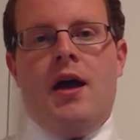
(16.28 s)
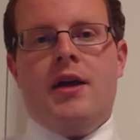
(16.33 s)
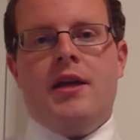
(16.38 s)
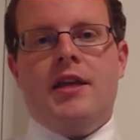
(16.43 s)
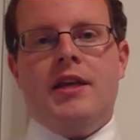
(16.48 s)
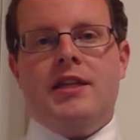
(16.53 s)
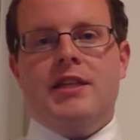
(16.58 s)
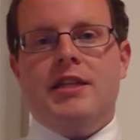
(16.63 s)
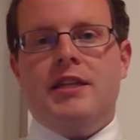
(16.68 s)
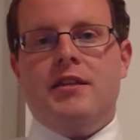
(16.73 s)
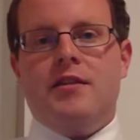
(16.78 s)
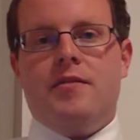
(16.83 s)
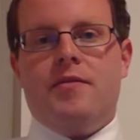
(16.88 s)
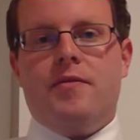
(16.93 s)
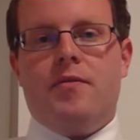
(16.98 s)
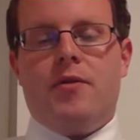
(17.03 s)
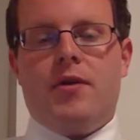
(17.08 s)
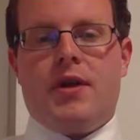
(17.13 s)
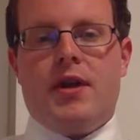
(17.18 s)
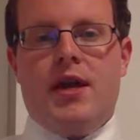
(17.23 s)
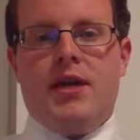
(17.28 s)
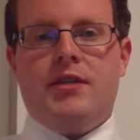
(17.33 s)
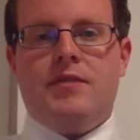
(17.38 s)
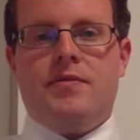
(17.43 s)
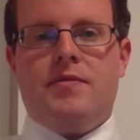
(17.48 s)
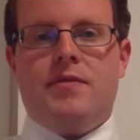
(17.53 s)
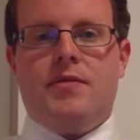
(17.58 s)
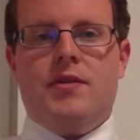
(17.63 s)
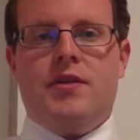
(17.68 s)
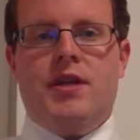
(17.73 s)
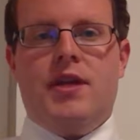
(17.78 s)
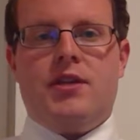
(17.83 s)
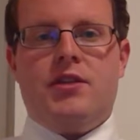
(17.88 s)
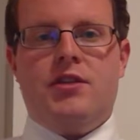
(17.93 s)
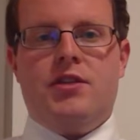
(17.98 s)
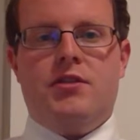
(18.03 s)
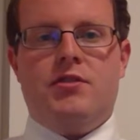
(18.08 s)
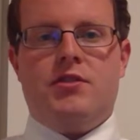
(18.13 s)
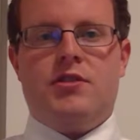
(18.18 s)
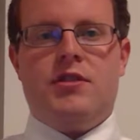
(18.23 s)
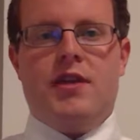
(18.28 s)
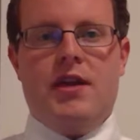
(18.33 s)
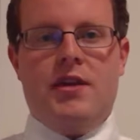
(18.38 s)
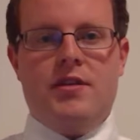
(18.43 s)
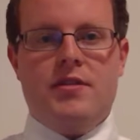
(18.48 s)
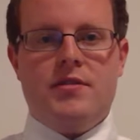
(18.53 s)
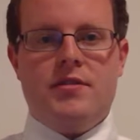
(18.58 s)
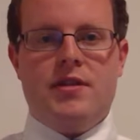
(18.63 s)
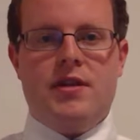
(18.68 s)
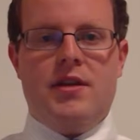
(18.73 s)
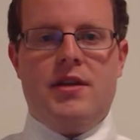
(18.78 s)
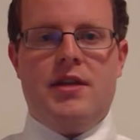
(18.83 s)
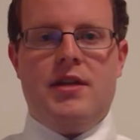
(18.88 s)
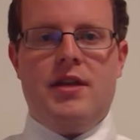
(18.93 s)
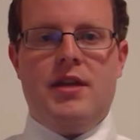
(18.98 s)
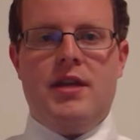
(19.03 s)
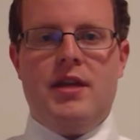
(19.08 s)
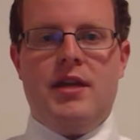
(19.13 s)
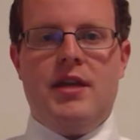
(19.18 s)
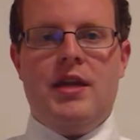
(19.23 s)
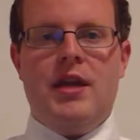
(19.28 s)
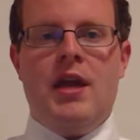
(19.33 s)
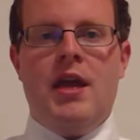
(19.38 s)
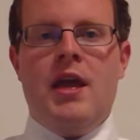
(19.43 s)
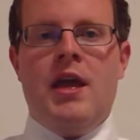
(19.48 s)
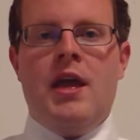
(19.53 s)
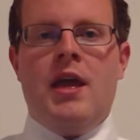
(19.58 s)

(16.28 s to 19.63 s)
He did a forecast for the next year's sales, and he